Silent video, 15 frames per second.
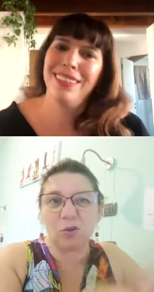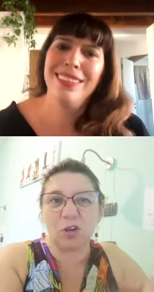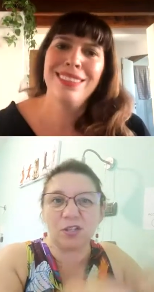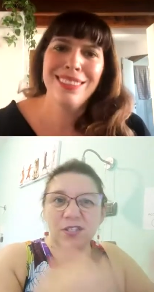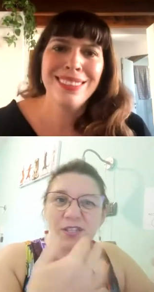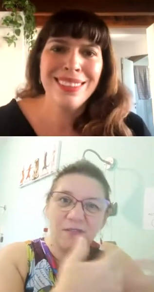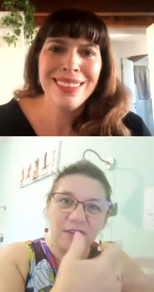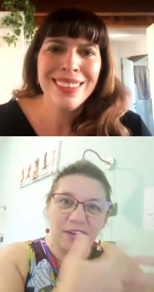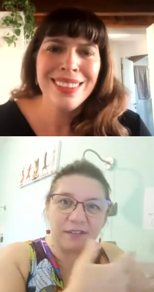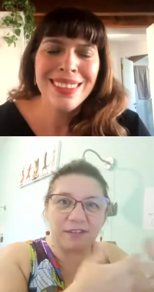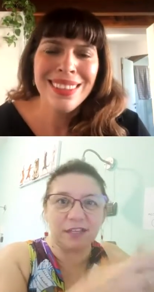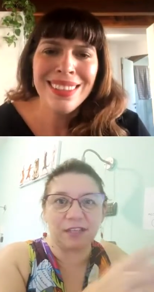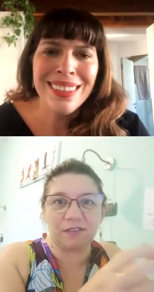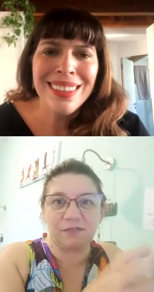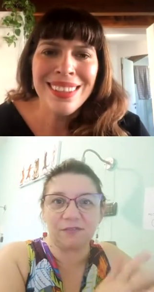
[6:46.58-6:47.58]
Speaker 1: are
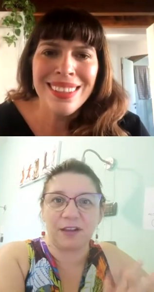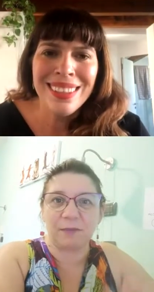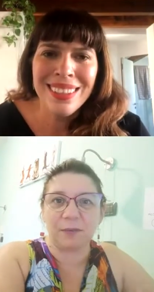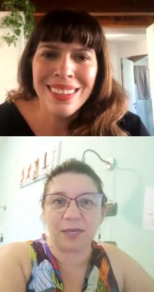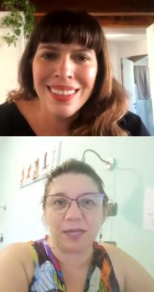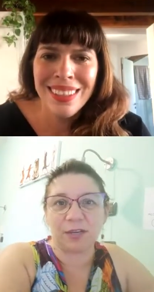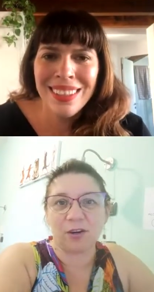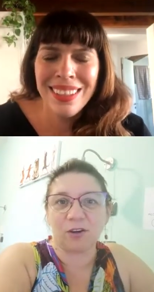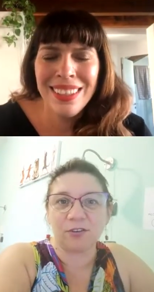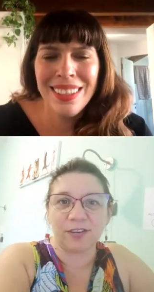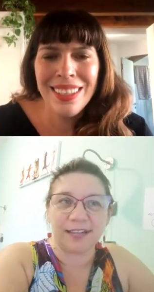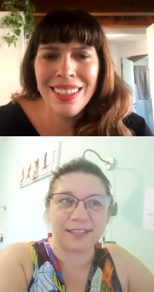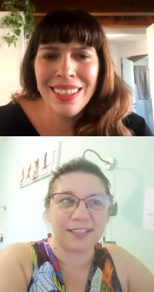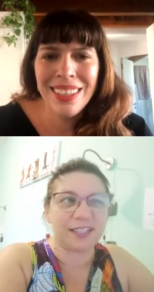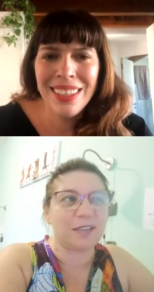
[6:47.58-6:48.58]
very family
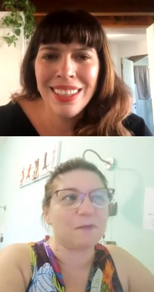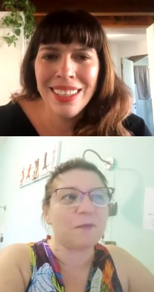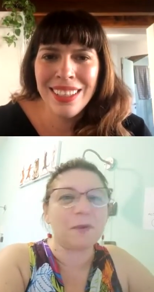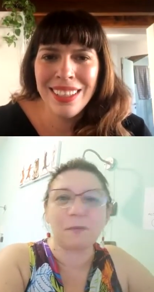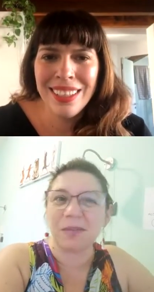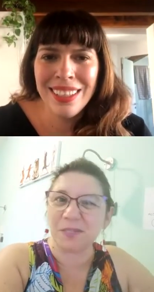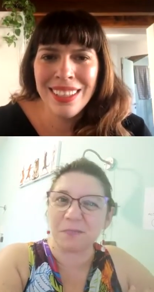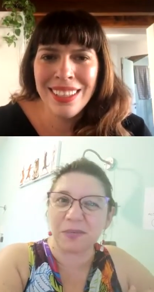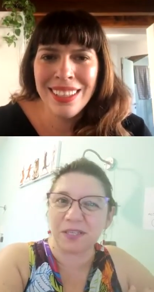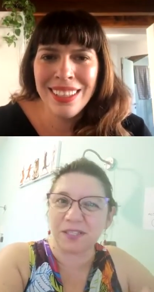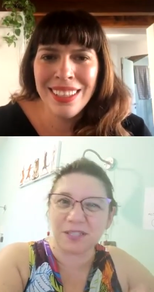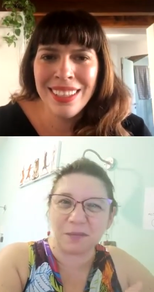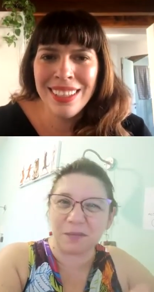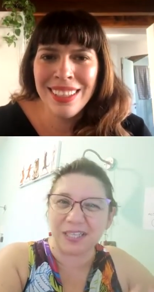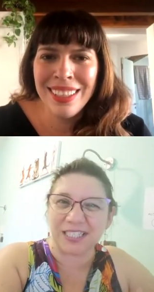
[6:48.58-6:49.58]
oriented. There must be
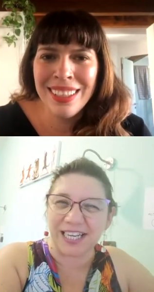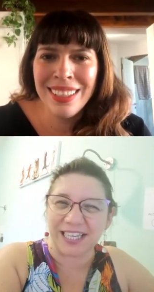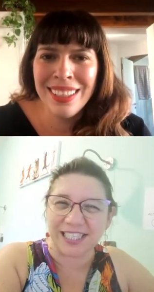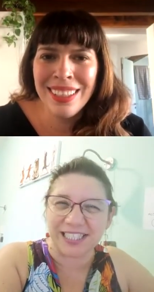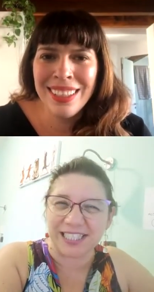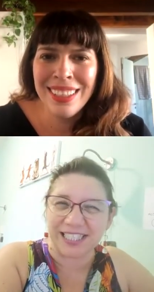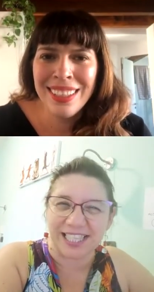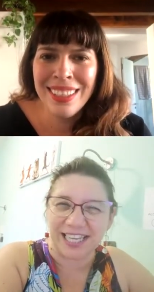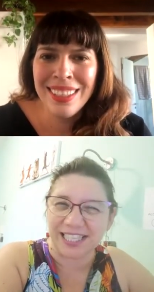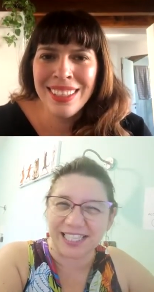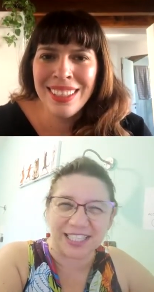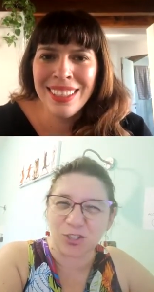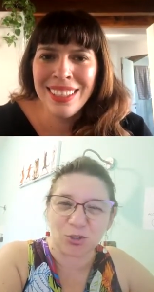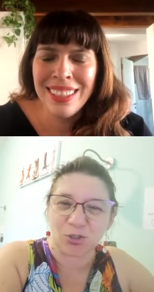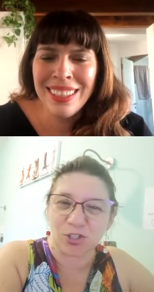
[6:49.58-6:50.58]
some Italian
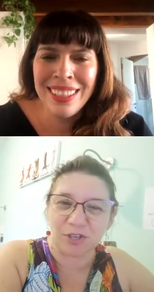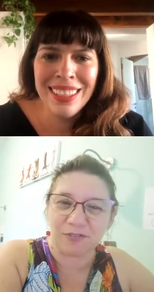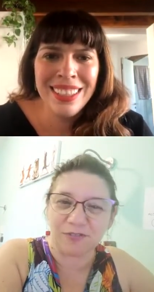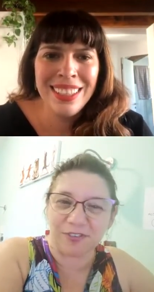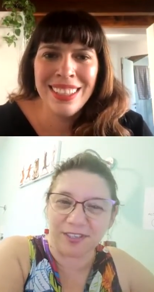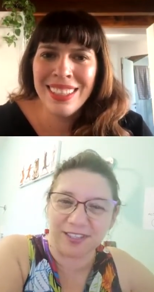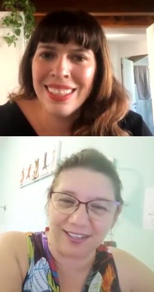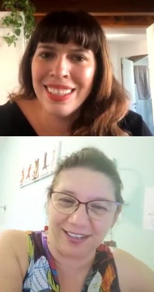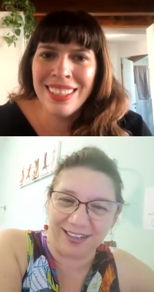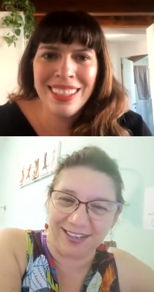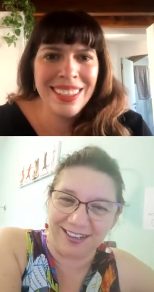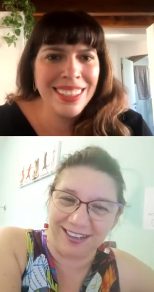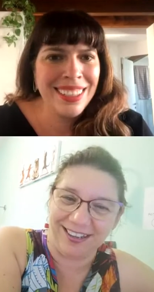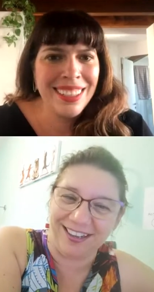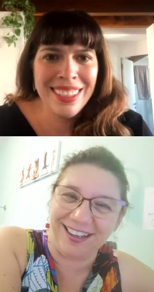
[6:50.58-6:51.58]
descendant or something.
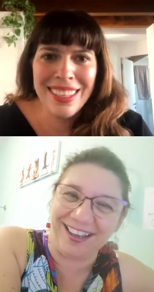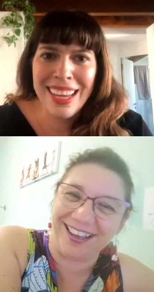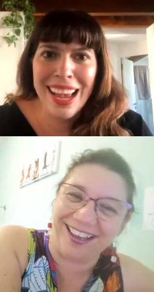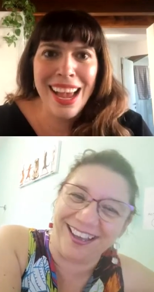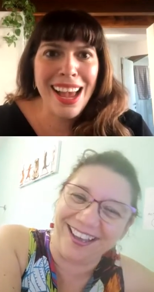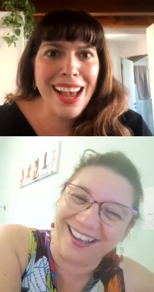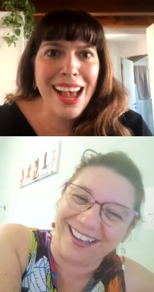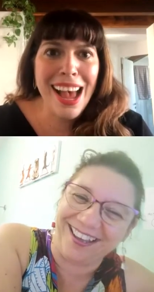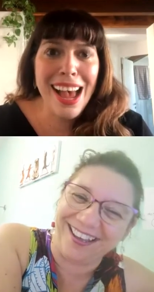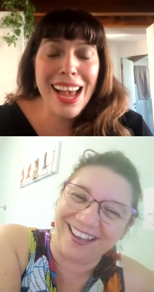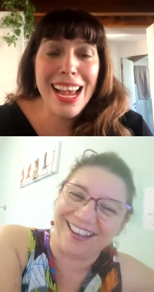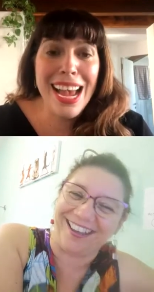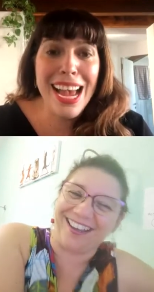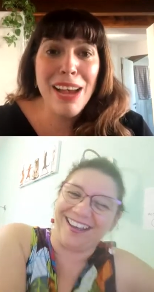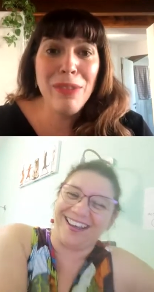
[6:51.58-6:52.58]
yeah,
Speaker 2: I,
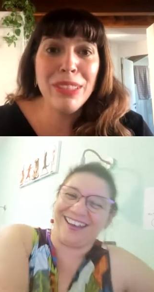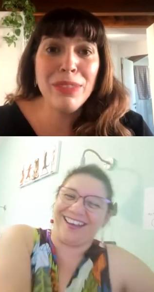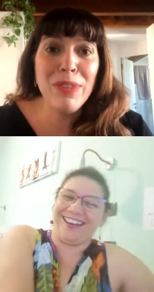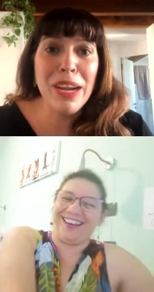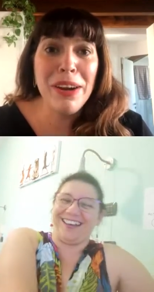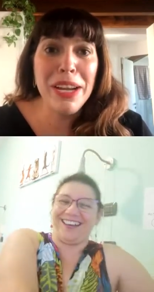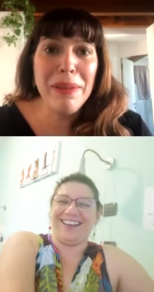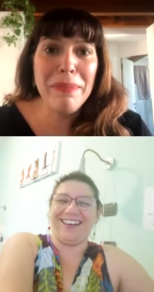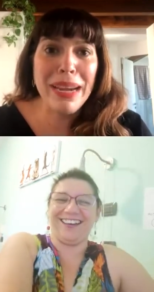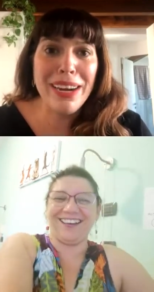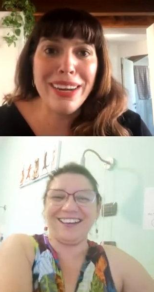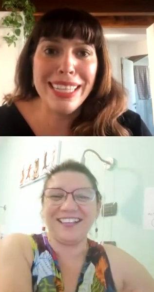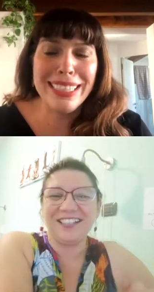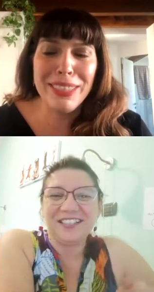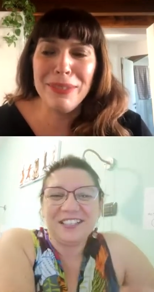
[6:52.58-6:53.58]
I, was very
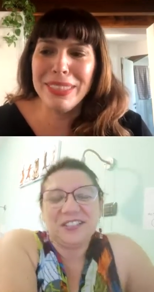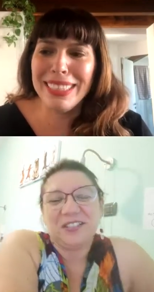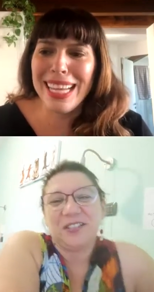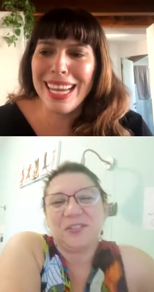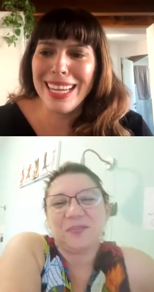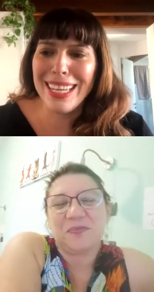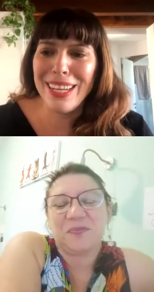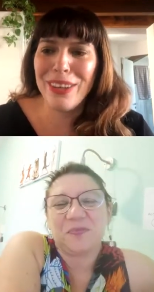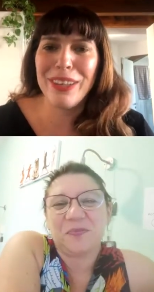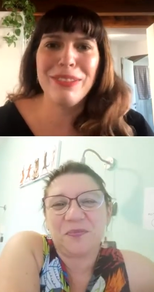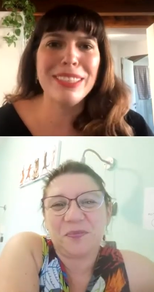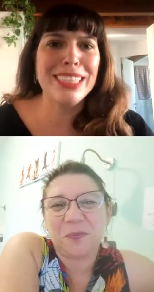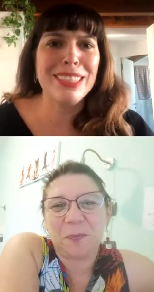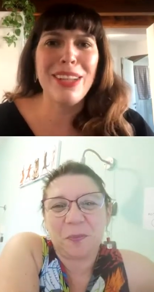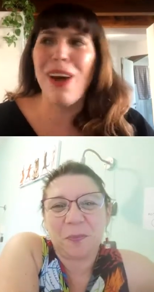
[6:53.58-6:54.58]
embarrassed. It was like you know, there was
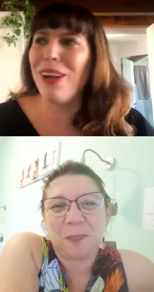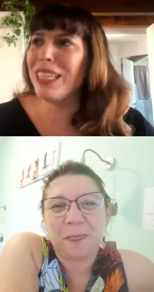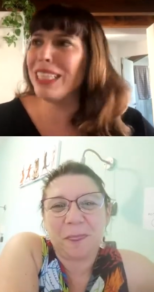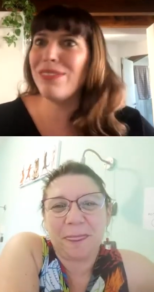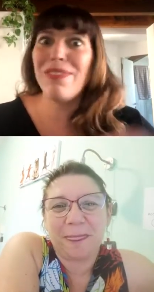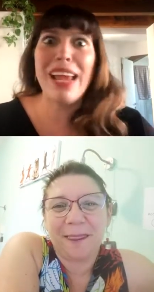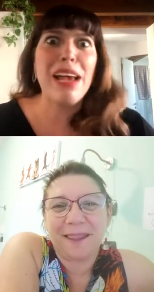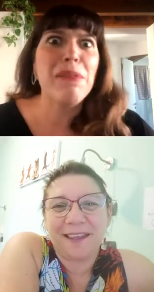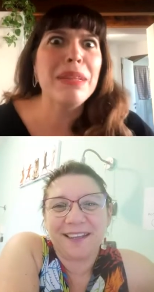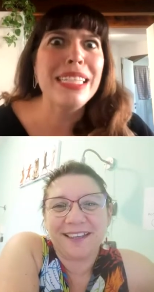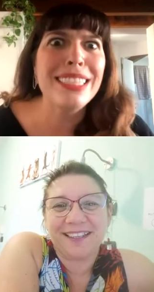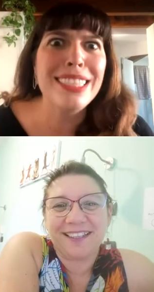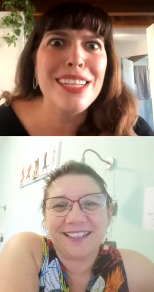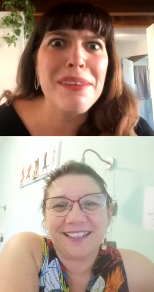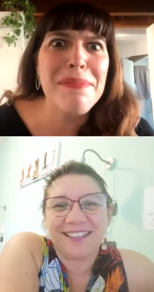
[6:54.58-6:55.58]
this, all these
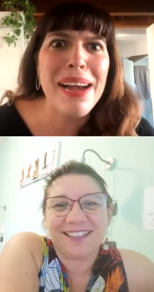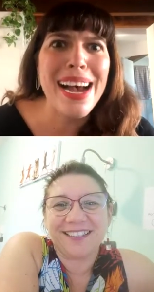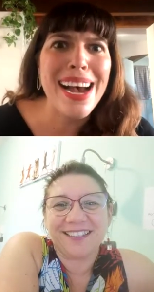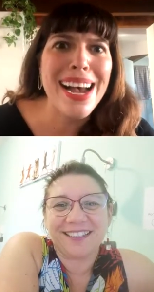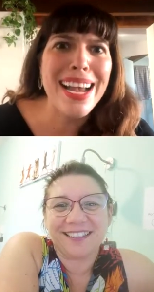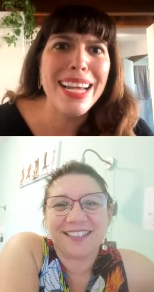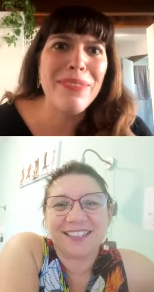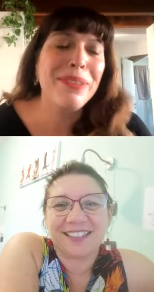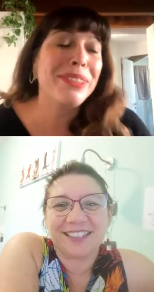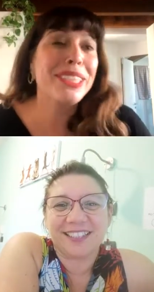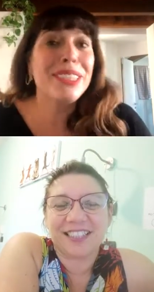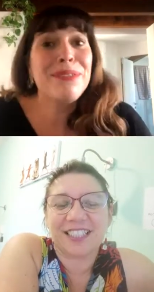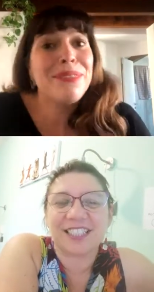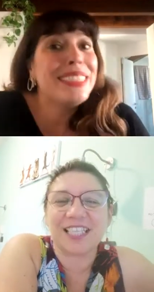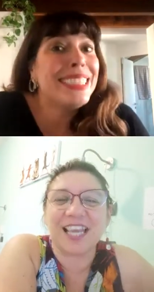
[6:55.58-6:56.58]
families nearby, and we're
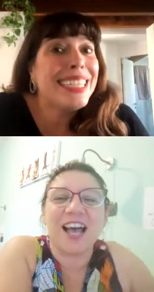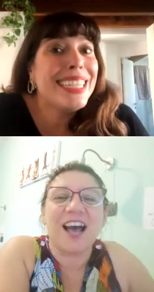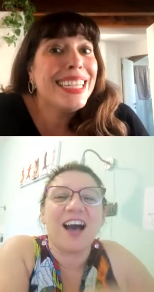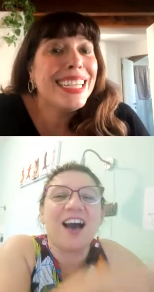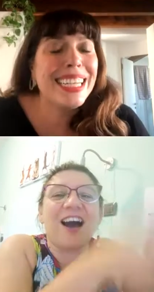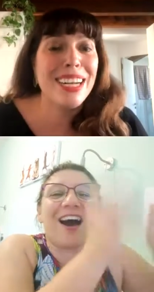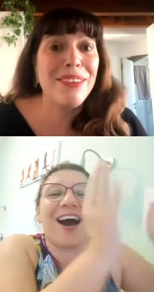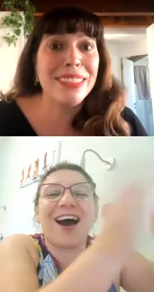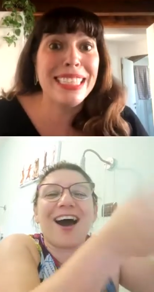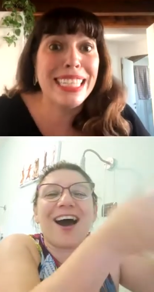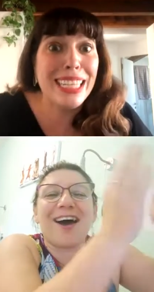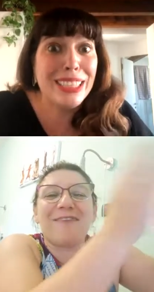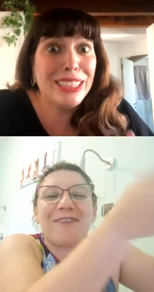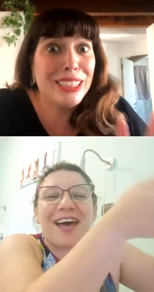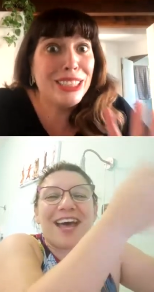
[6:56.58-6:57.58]
just visiting.
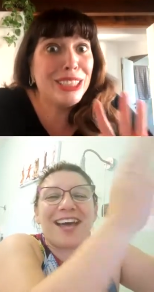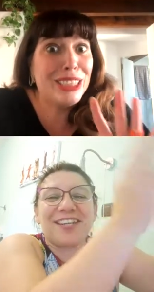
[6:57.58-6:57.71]
Oh, there